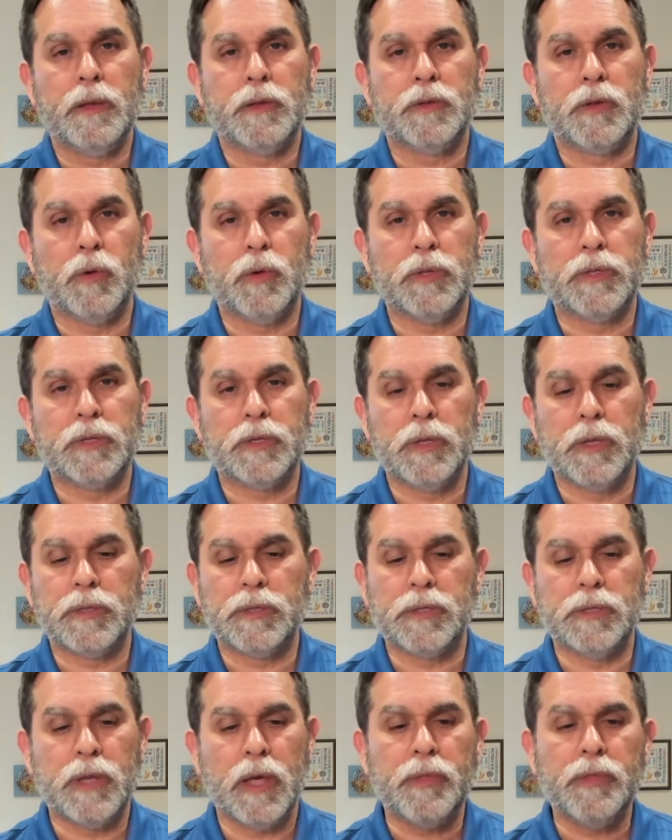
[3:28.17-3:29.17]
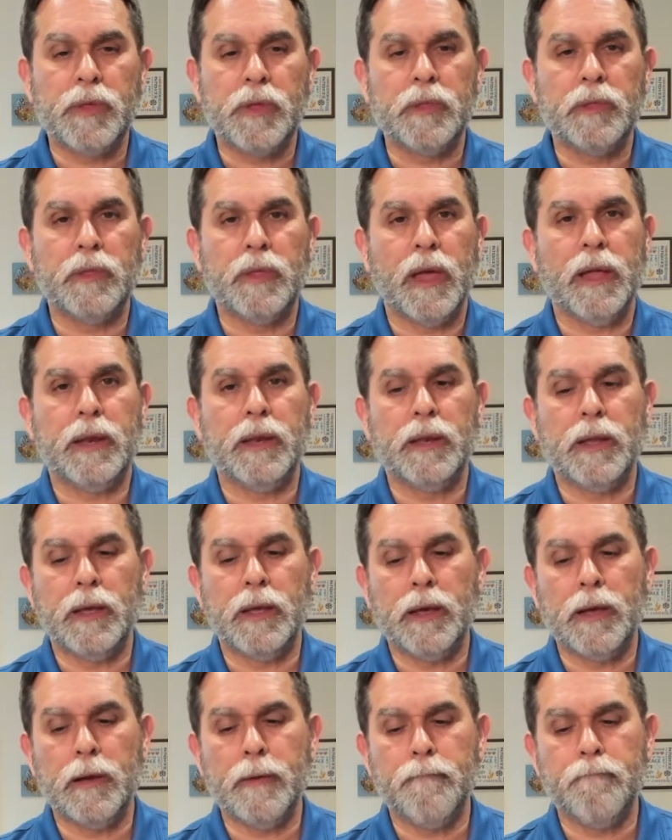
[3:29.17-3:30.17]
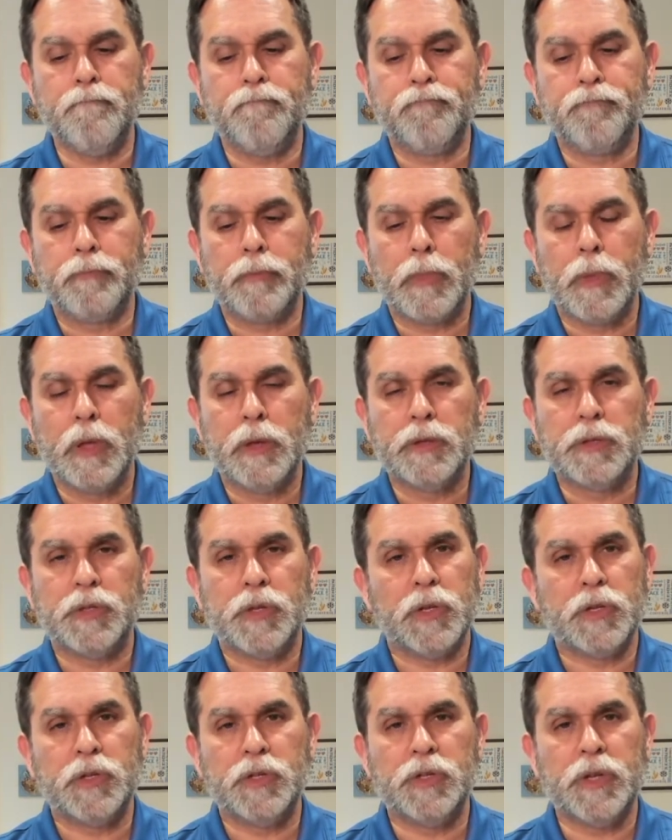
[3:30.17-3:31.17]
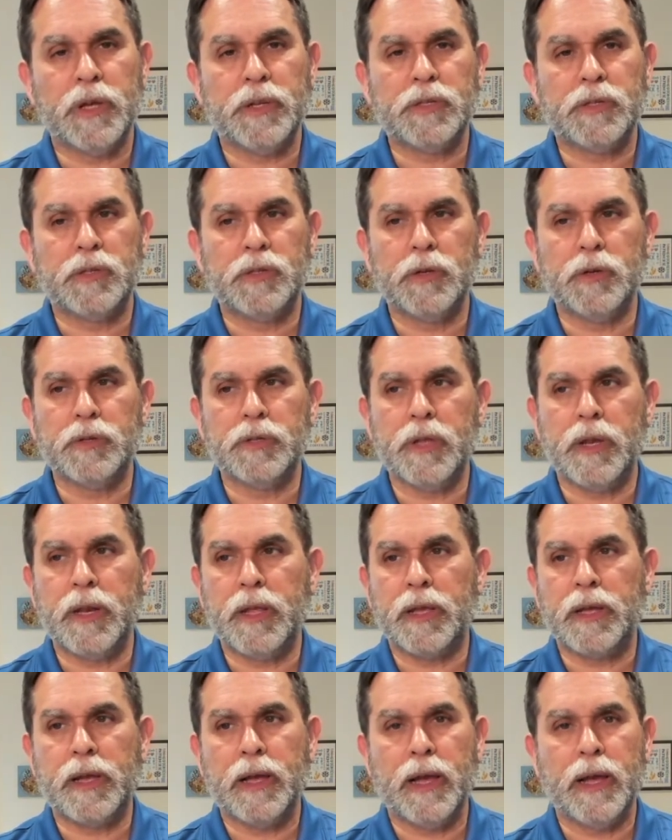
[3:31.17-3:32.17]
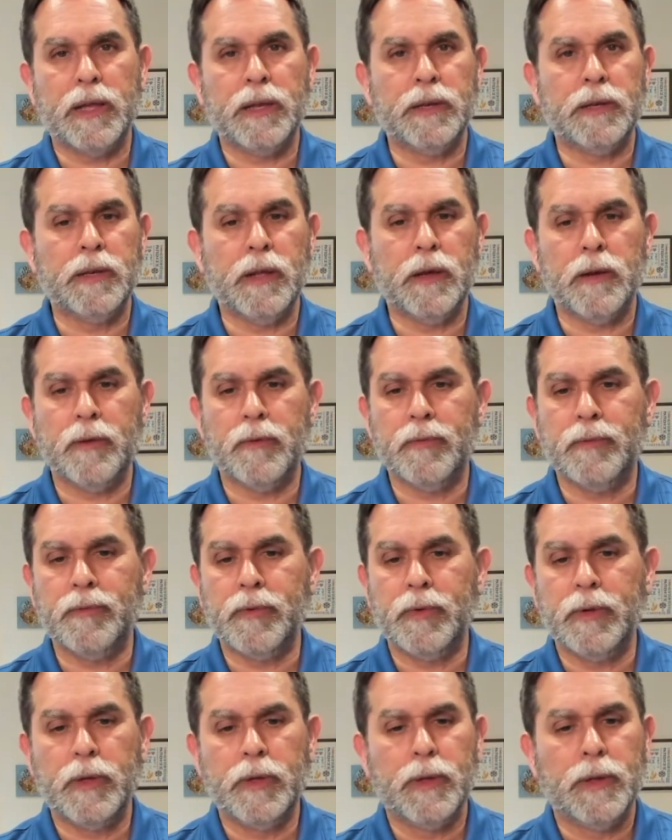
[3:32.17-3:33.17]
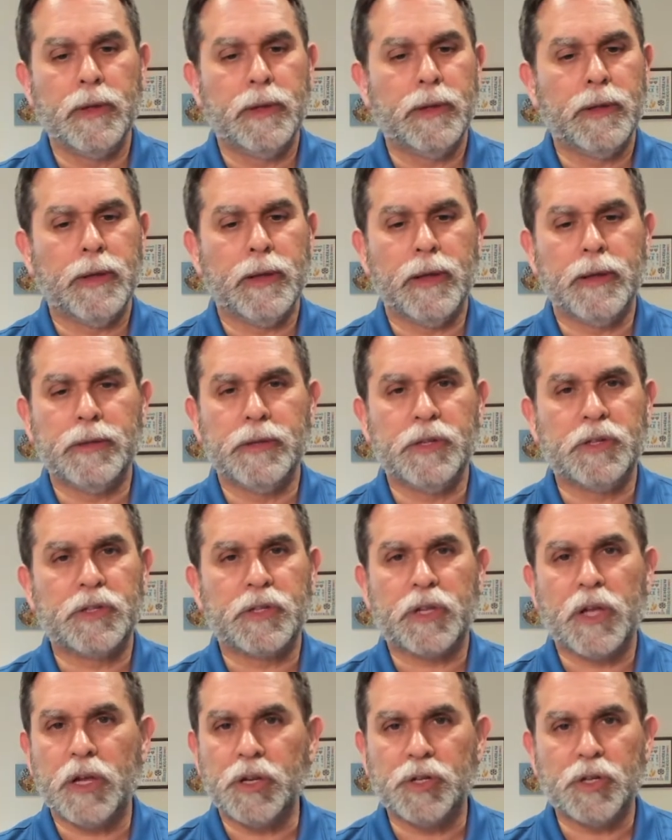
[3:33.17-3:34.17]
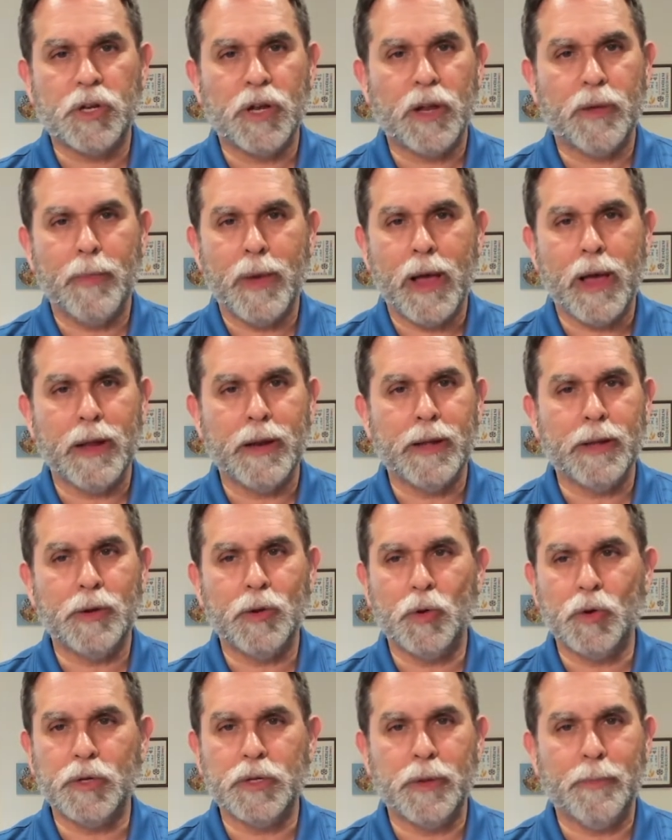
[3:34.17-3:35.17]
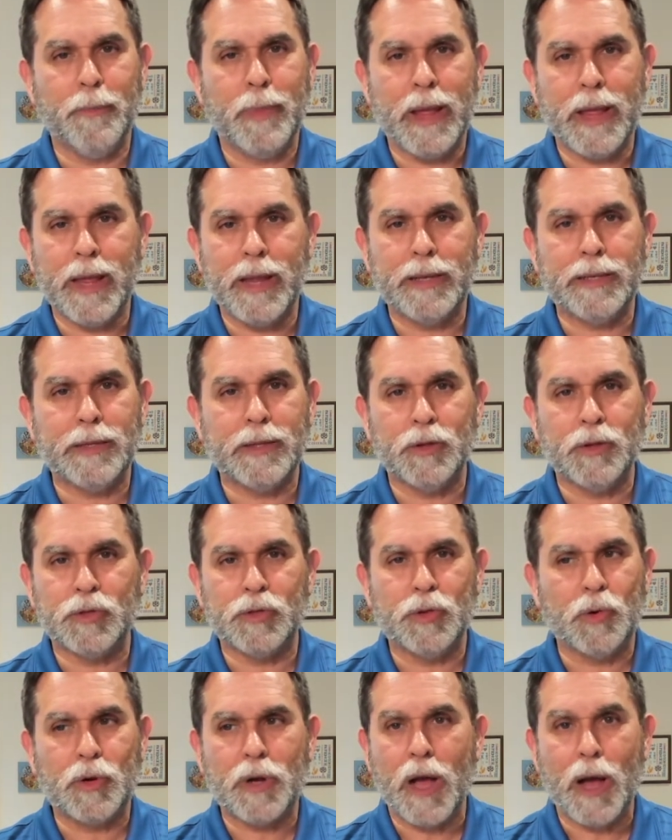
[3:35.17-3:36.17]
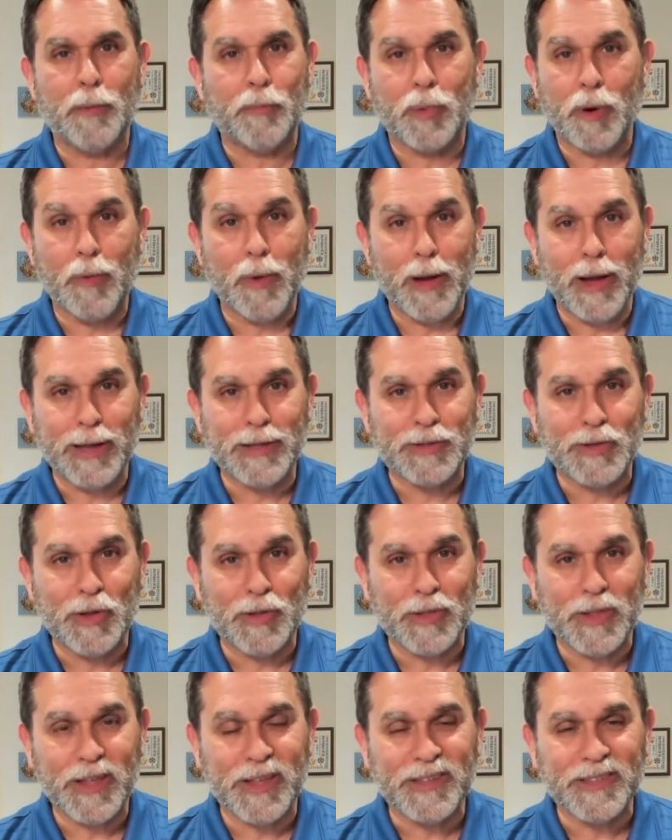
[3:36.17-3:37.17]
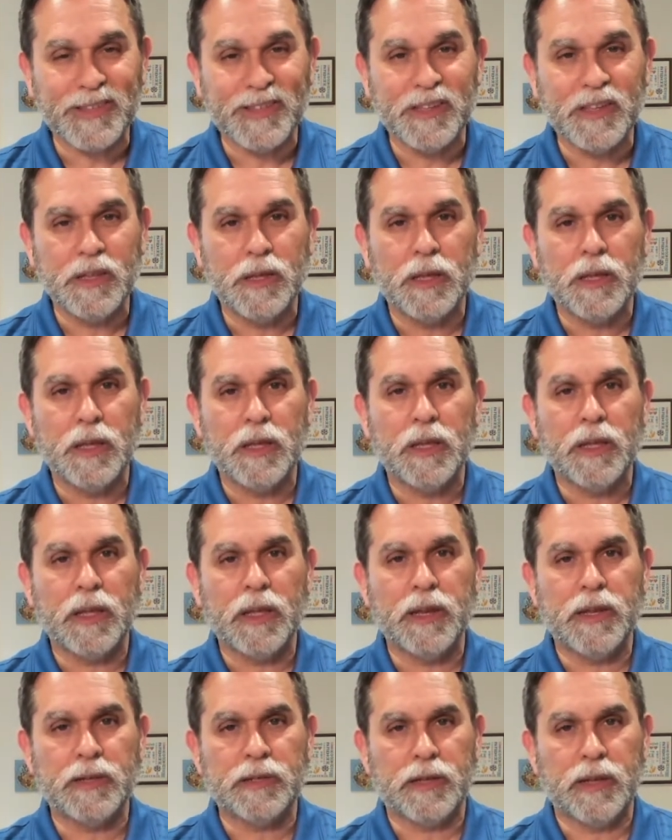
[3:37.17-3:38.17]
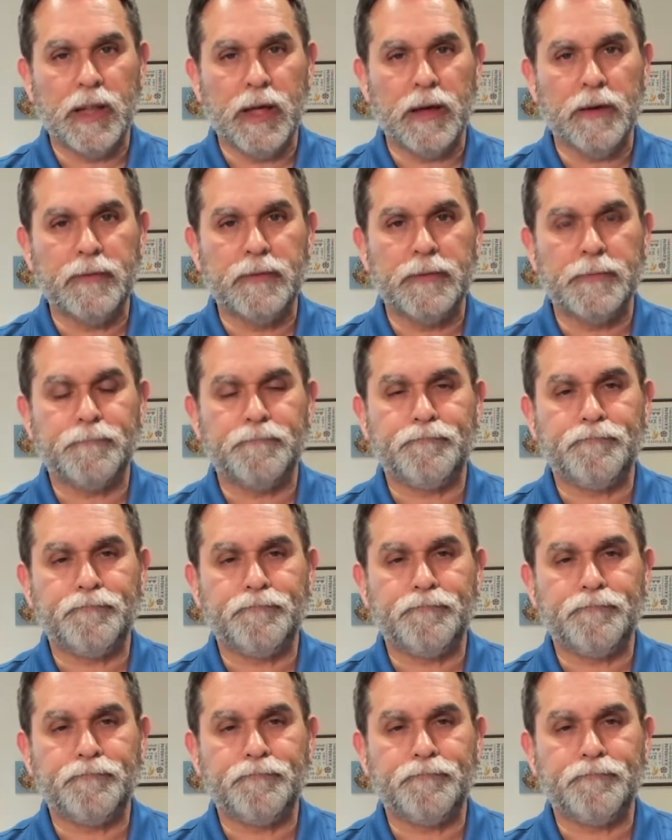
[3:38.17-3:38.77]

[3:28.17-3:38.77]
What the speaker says: So it's nothing that suggests there's any kind of discussion about it or debate. There's no compromise on this. It is love.